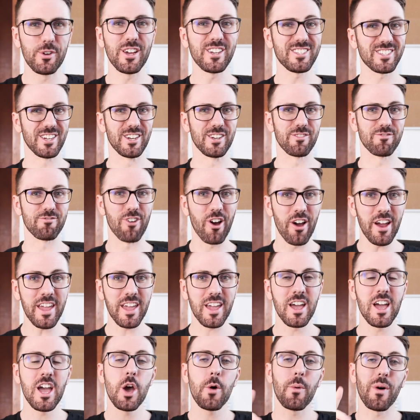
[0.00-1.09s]
doesn't, right?
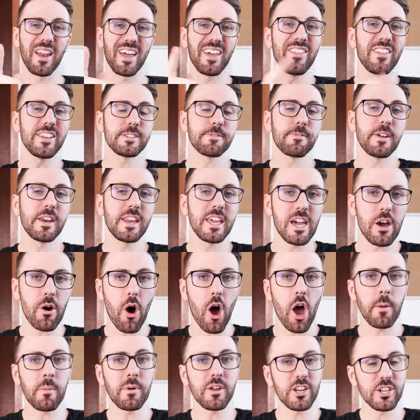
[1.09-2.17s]
Well, in this video,
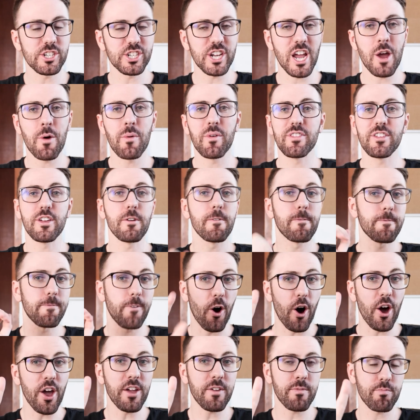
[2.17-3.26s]
I'm going to share with you
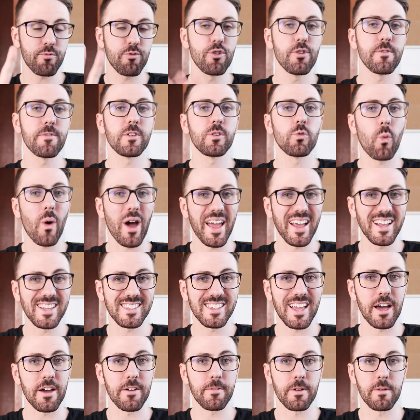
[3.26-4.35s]
5 proven ways
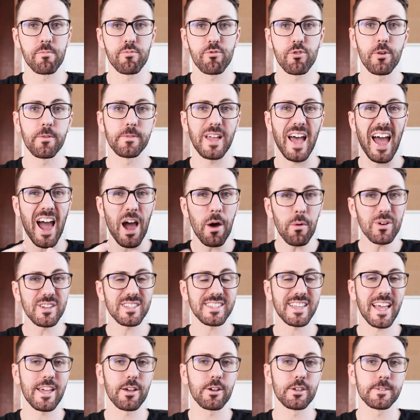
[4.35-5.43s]
that have improved our
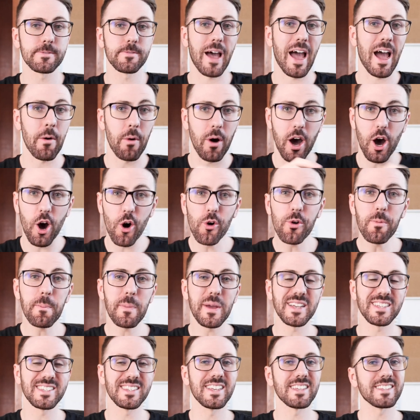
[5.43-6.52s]
sales for our own
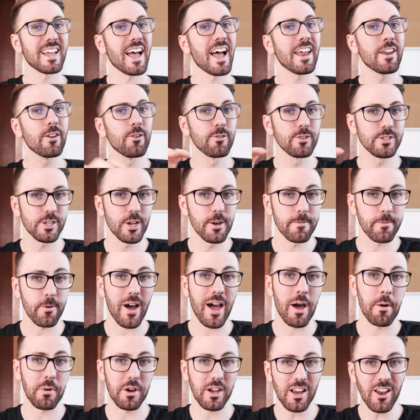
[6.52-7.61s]
business and also for
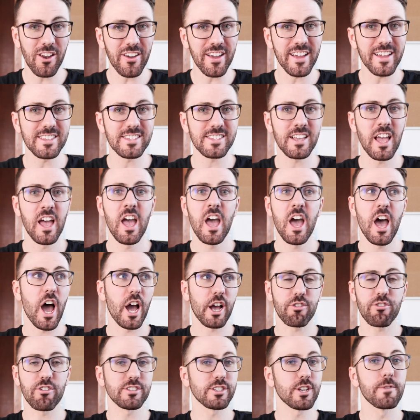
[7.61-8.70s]
our clients
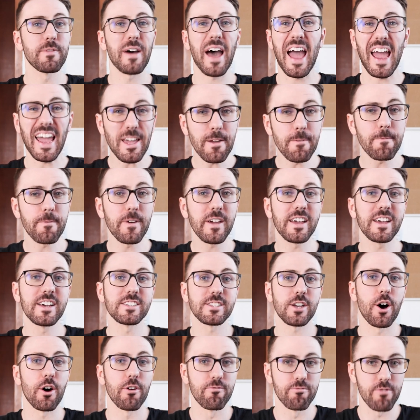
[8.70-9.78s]
across over 8 figures
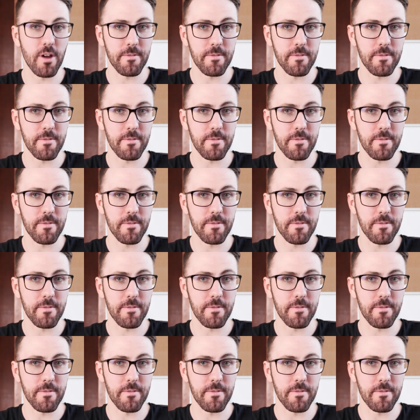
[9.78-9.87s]
of